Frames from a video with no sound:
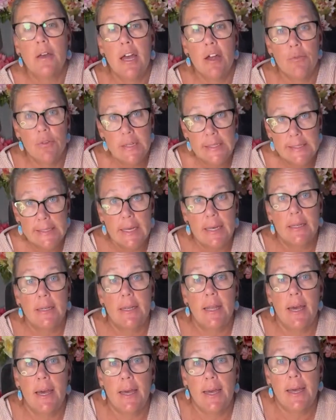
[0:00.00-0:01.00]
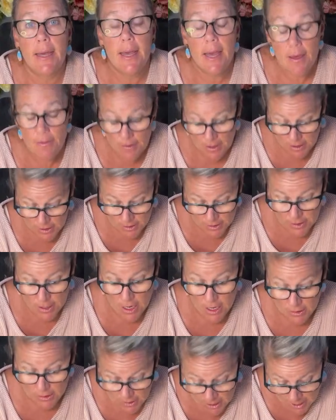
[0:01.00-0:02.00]
every Sunday, and then
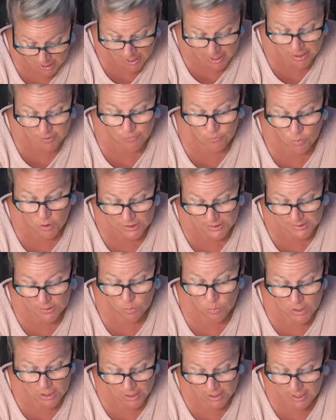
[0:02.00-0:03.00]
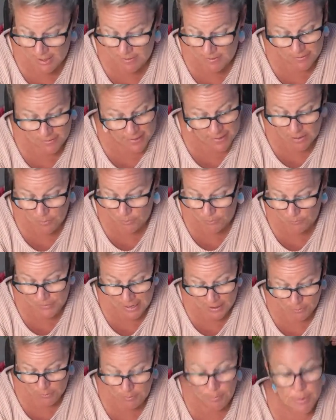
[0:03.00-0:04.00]
a live once a week. I think
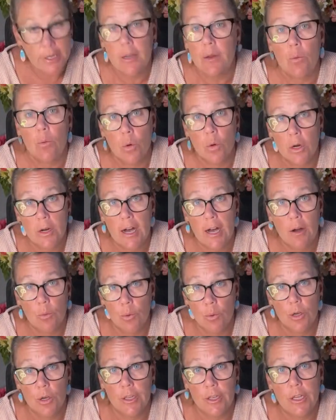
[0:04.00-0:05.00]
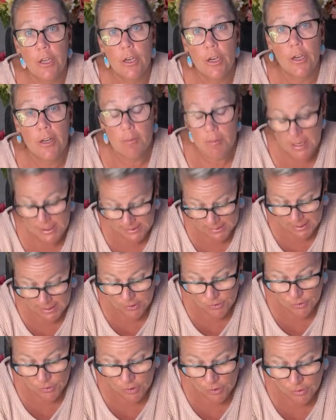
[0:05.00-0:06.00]
that would work out really good in my
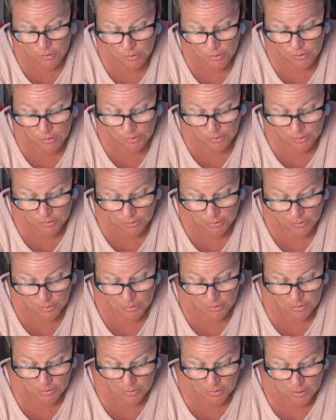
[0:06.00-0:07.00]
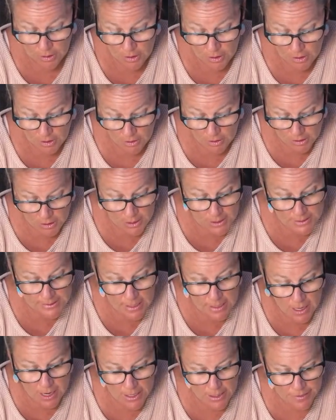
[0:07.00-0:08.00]
schedule. Because
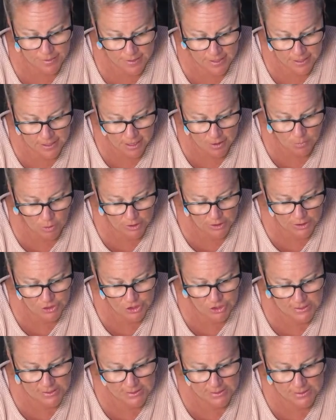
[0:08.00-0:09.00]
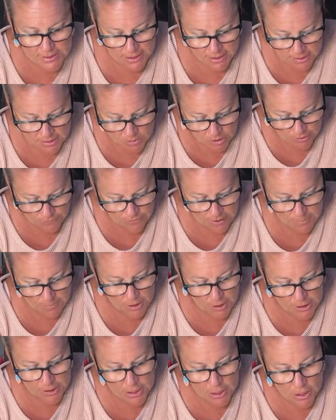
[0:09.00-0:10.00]
I think I want to just stick, if
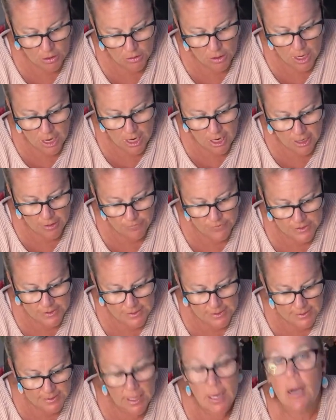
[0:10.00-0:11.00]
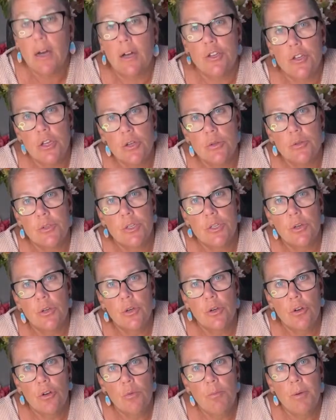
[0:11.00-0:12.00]
I'm going to go live, to stay on
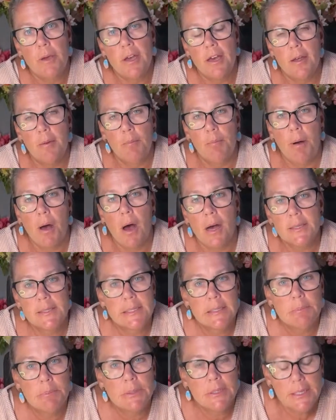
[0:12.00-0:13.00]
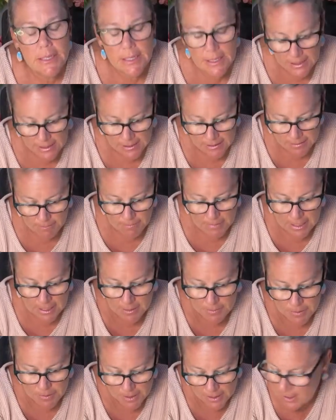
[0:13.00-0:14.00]
YouTube, and possibly
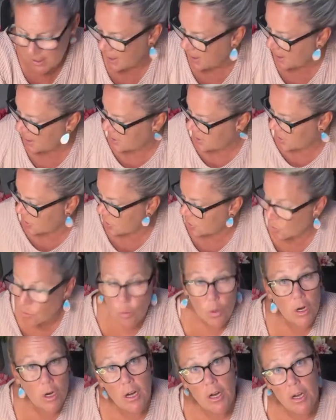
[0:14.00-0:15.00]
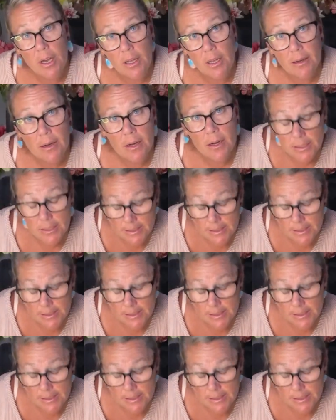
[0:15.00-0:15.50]
maybe do one on